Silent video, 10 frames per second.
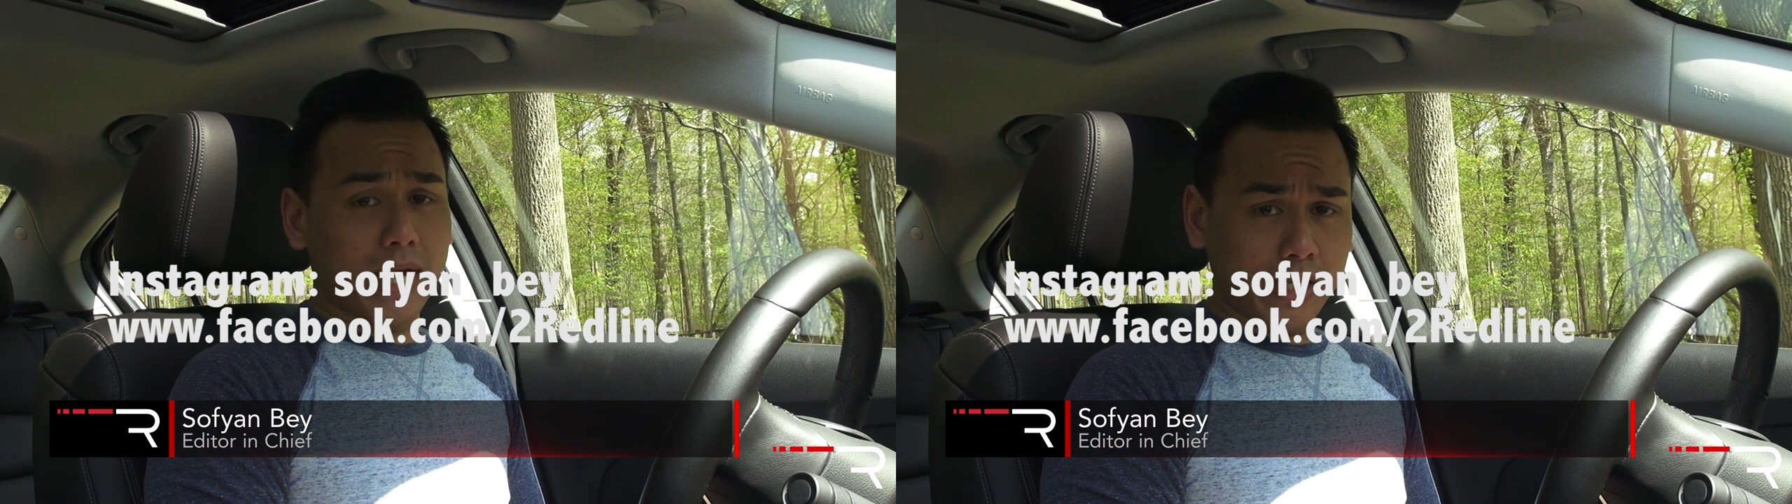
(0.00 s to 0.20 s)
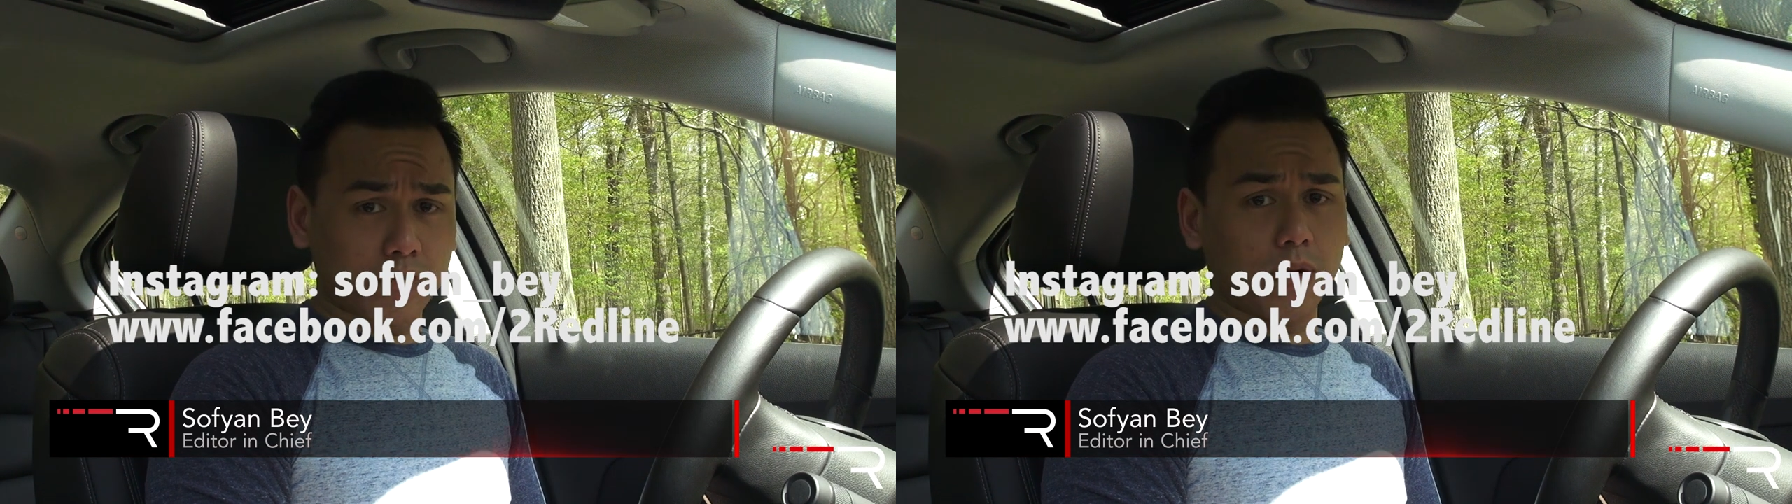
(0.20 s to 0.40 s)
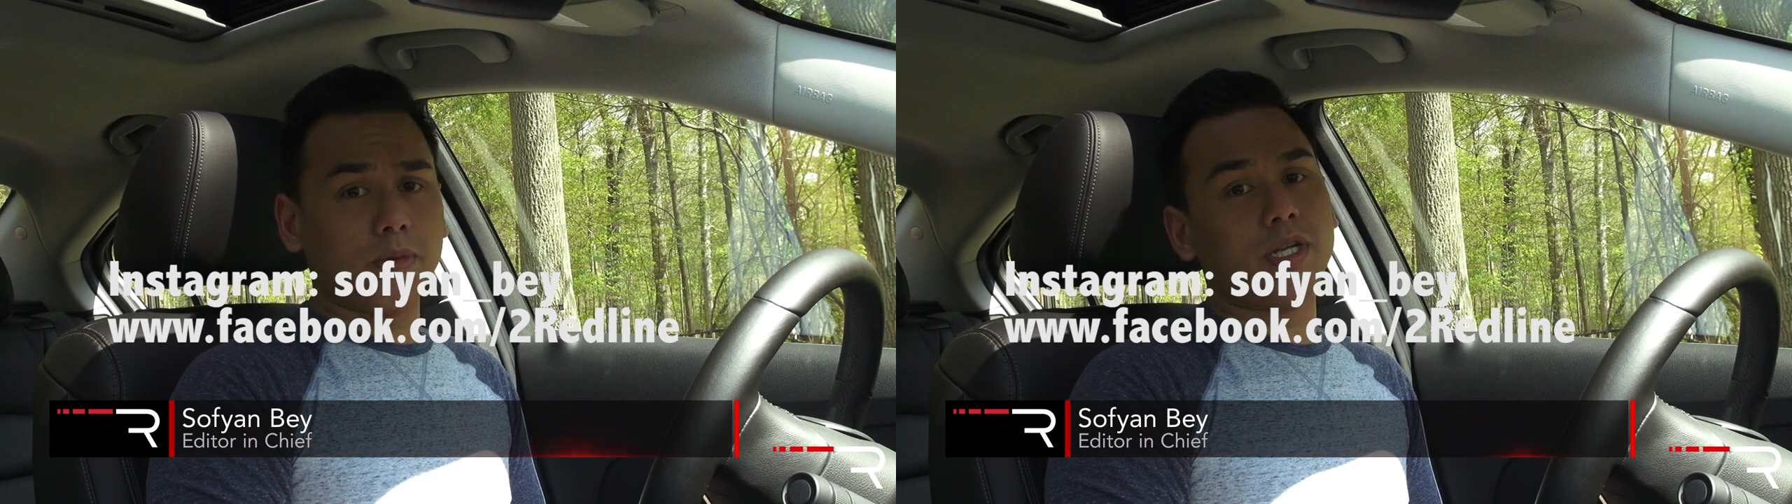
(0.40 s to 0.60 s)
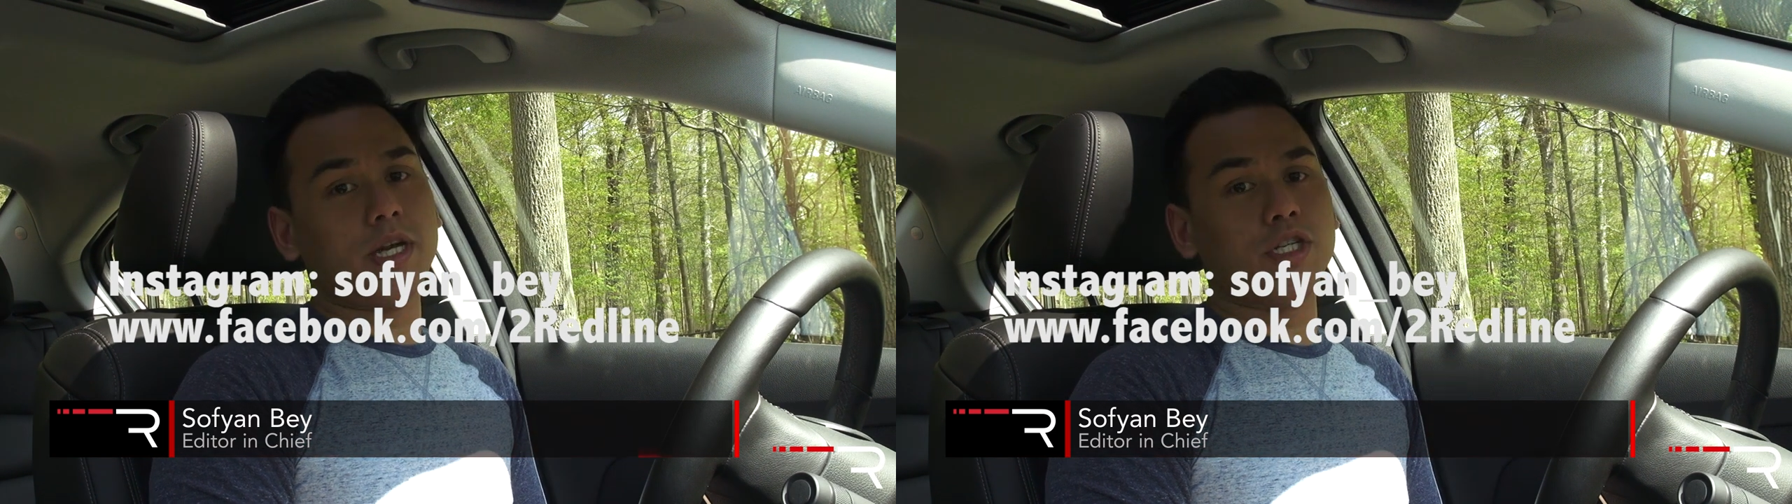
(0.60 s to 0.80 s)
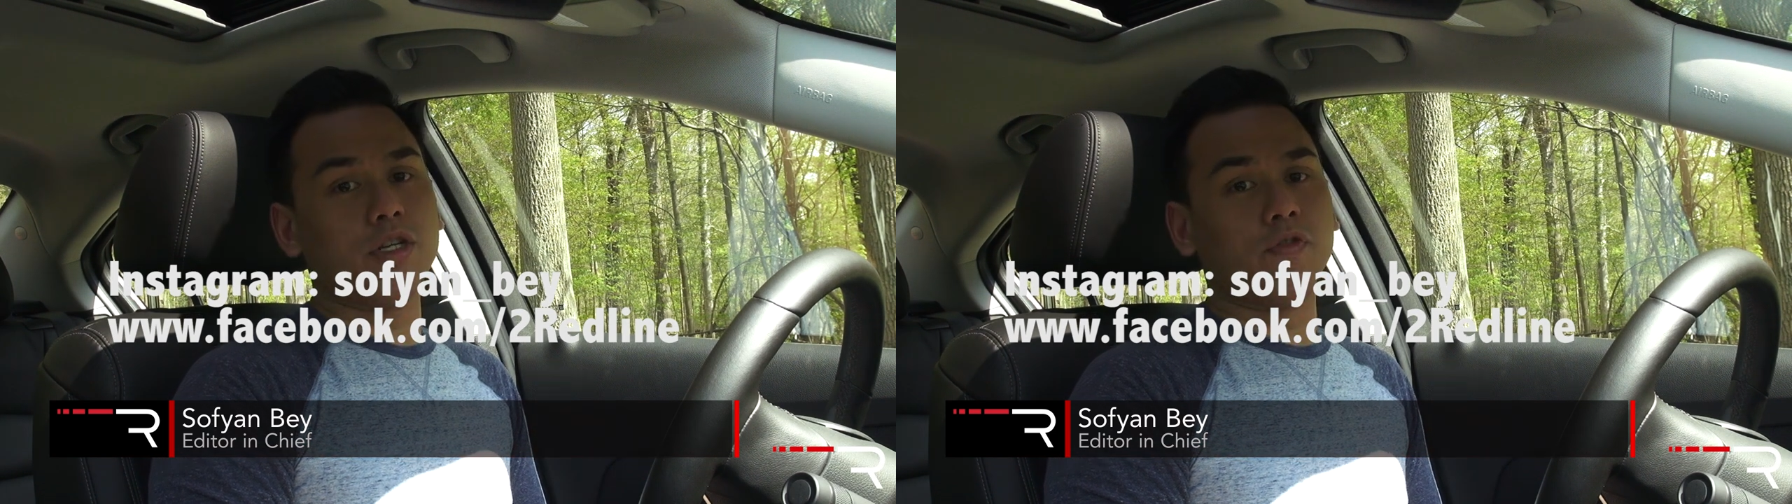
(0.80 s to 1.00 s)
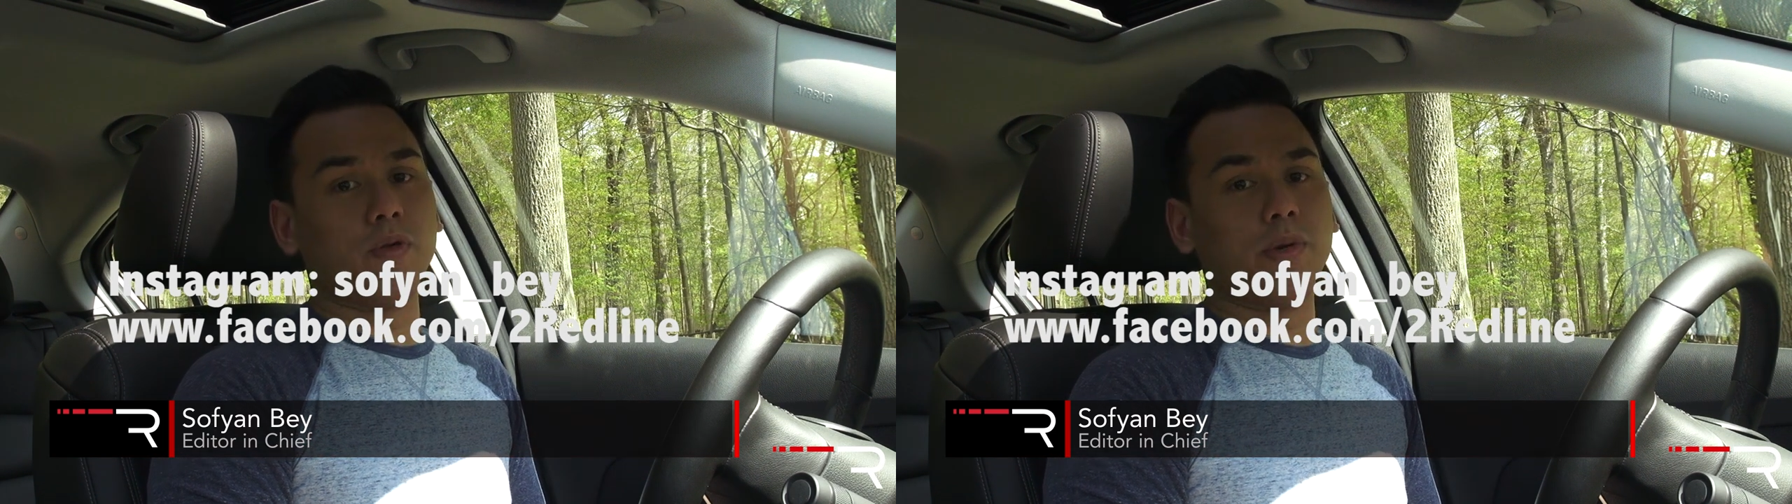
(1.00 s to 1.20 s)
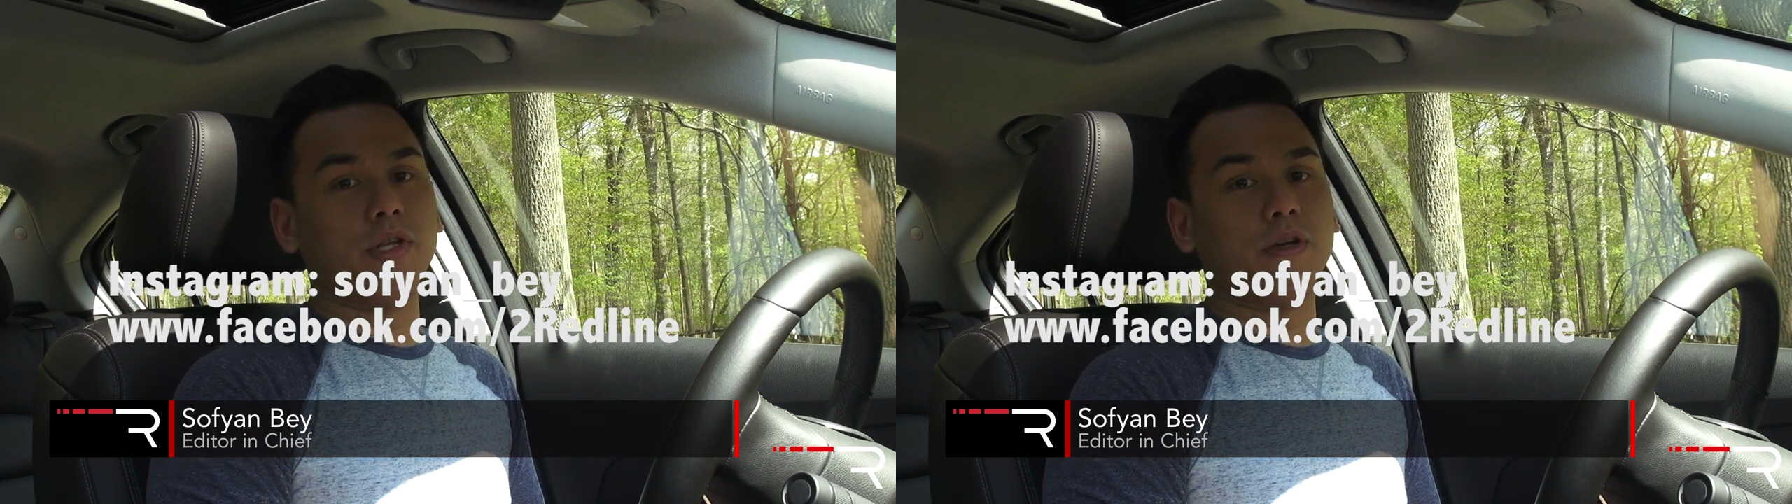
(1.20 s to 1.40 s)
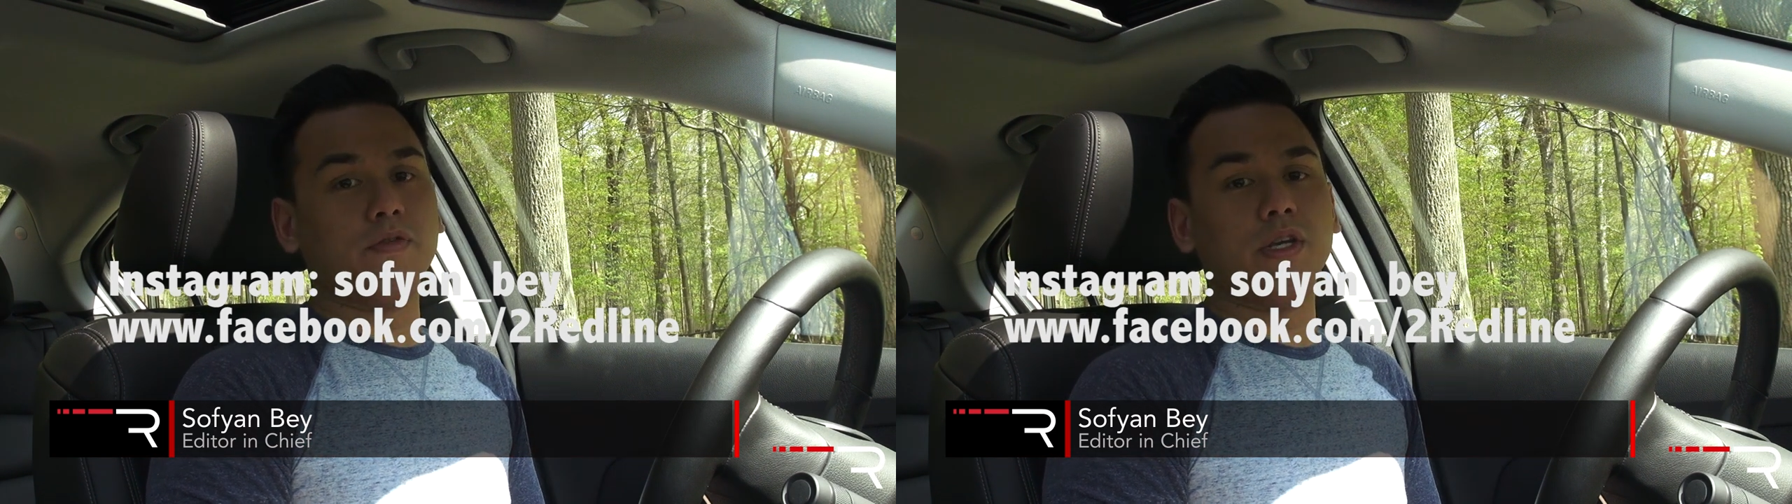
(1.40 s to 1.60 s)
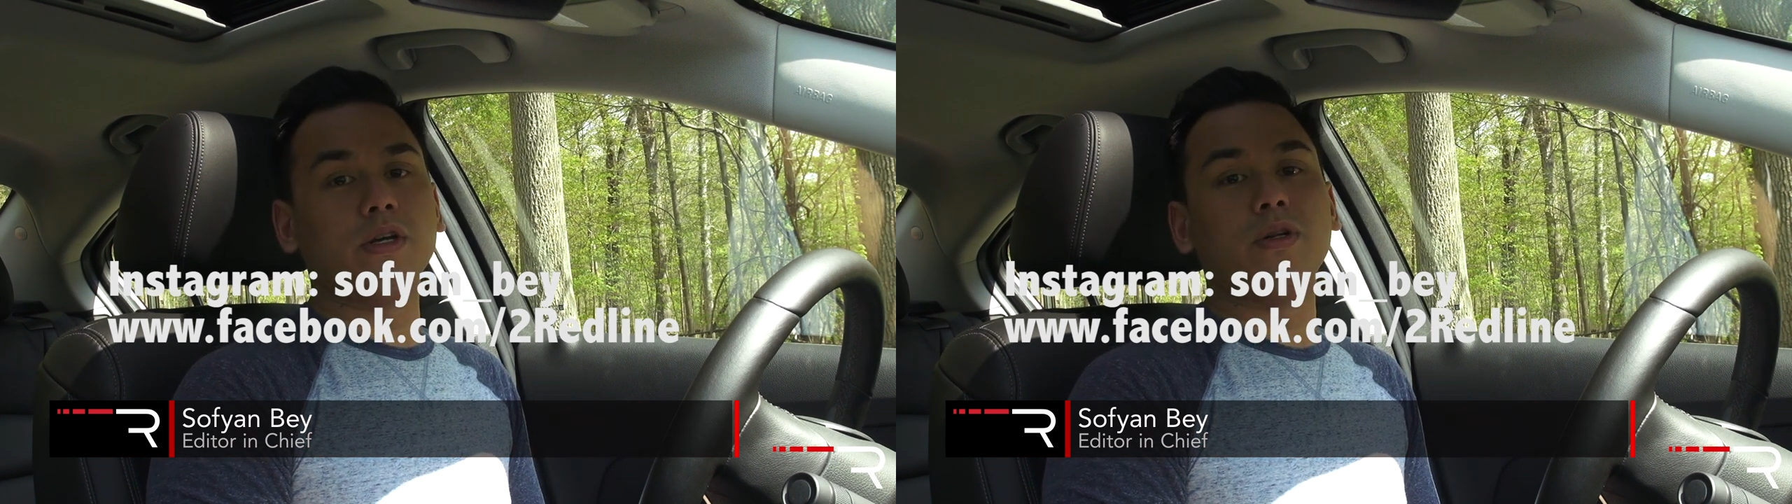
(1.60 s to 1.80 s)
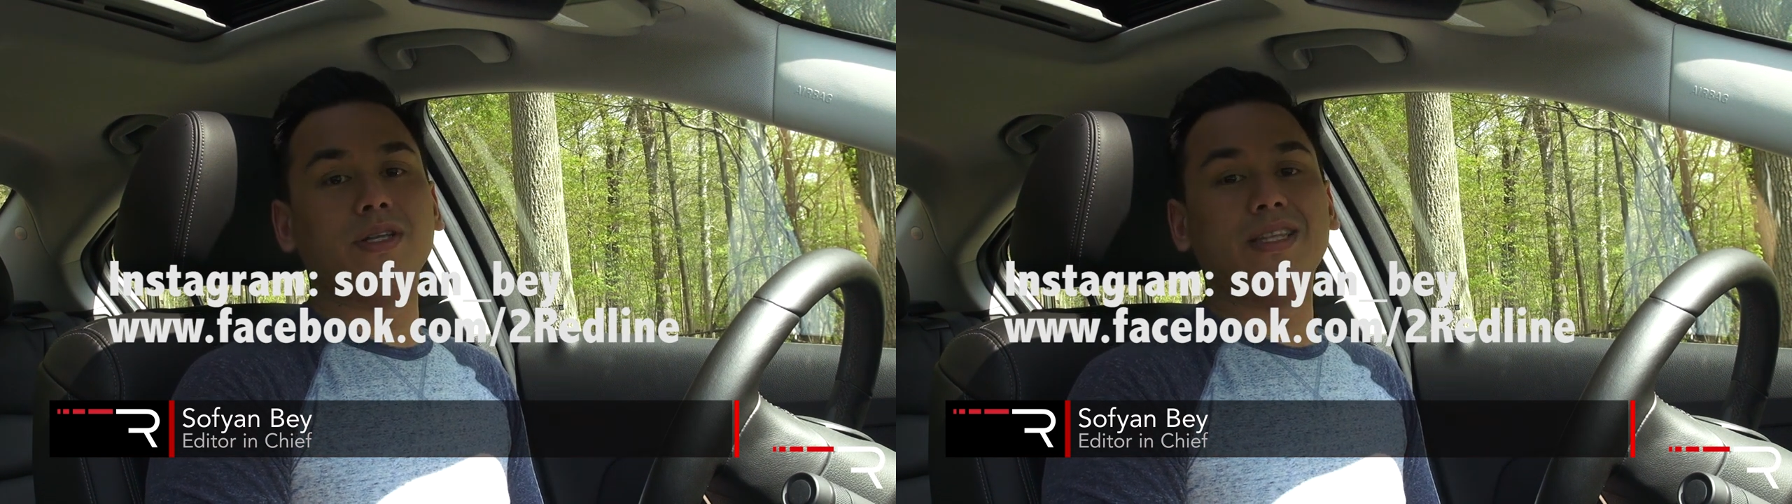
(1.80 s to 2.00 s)
best reputation for building a
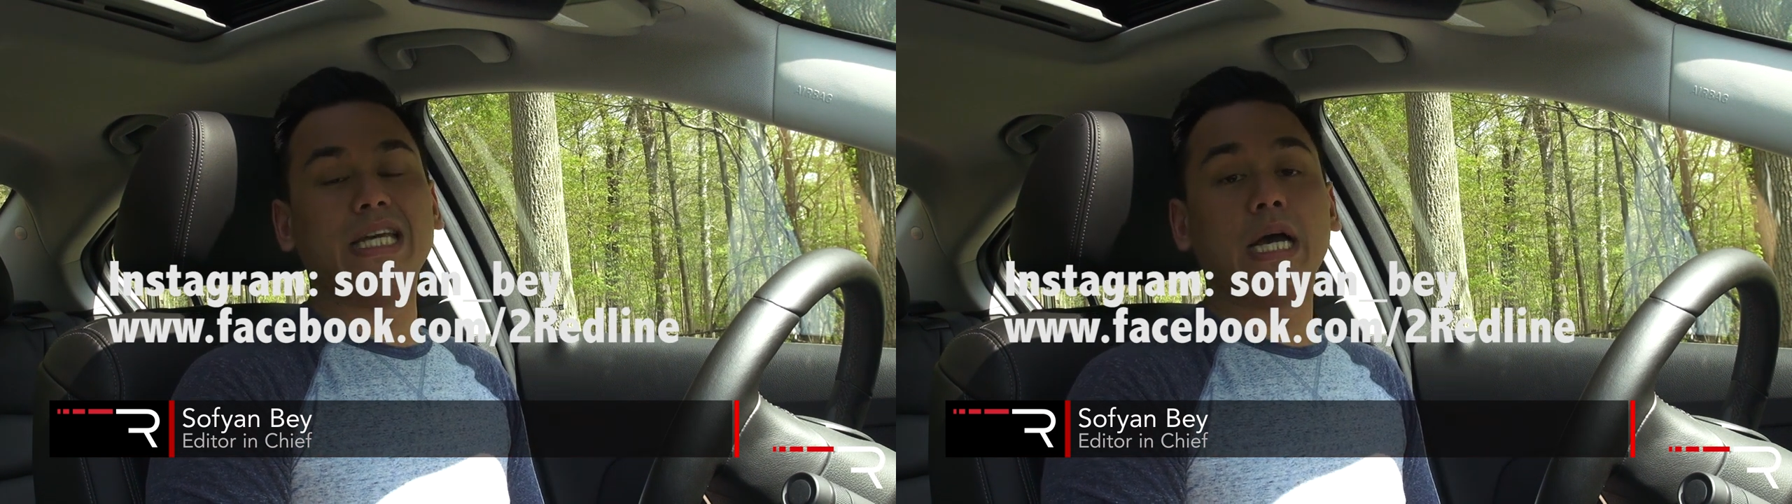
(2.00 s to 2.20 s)
vehicle in the